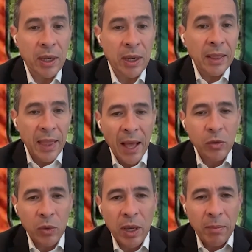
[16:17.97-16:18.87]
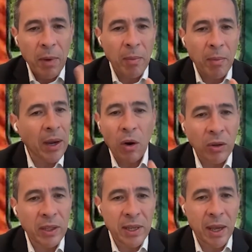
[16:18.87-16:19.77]
And that's in my mind
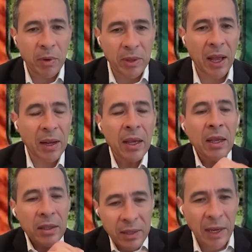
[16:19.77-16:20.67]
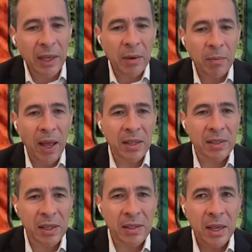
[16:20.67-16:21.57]
all the time with that delicate
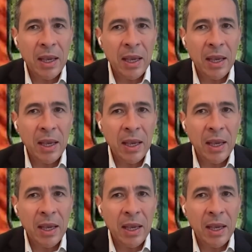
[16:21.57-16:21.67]
balance is